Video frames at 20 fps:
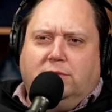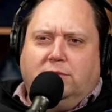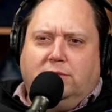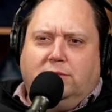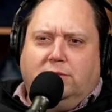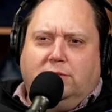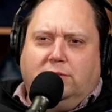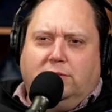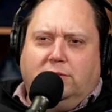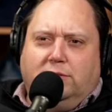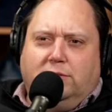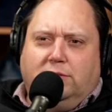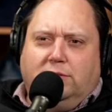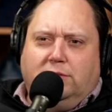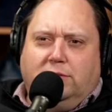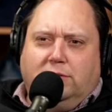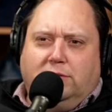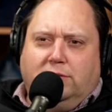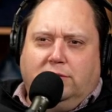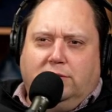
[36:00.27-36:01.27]

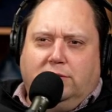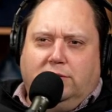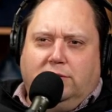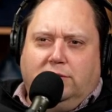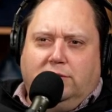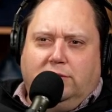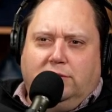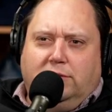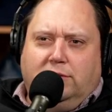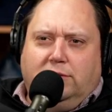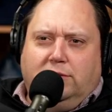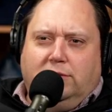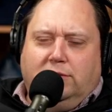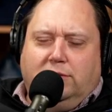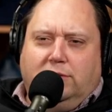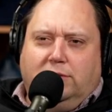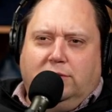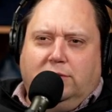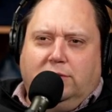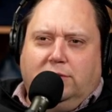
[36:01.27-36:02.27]

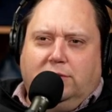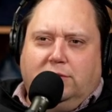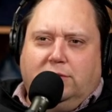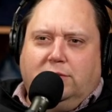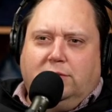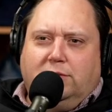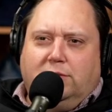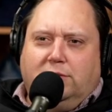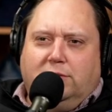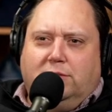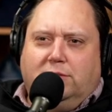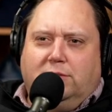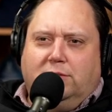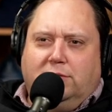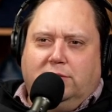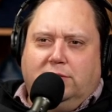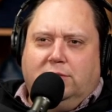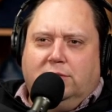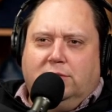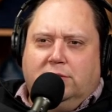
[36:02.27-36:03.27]

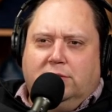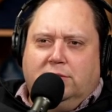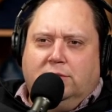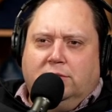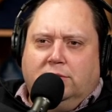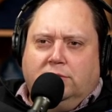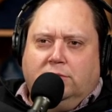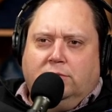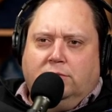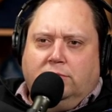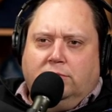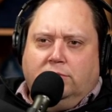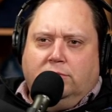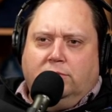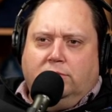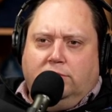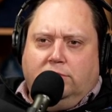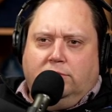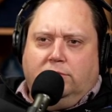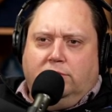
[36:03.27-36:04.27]

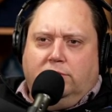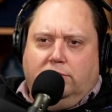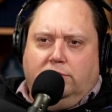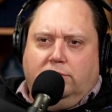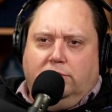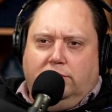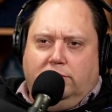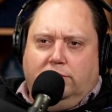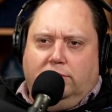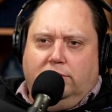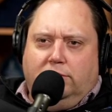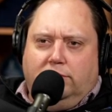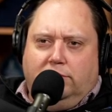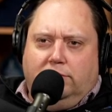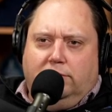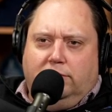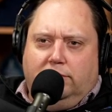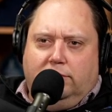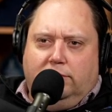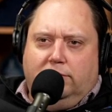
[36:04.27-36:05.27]

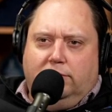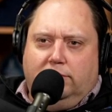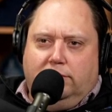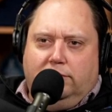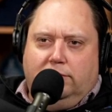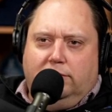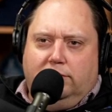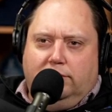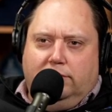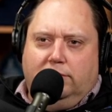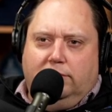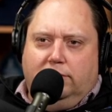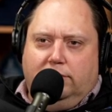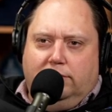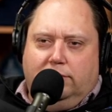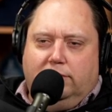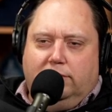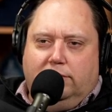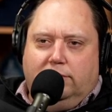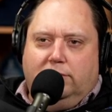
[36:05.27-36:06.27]

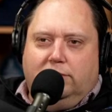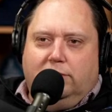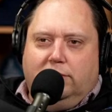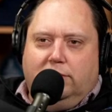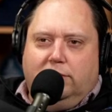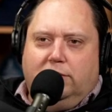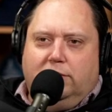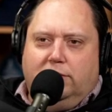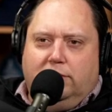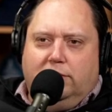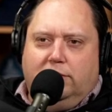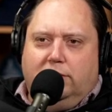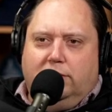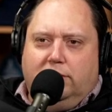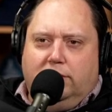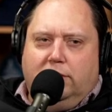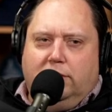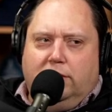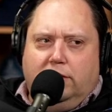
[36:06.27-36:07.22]
(not speaking)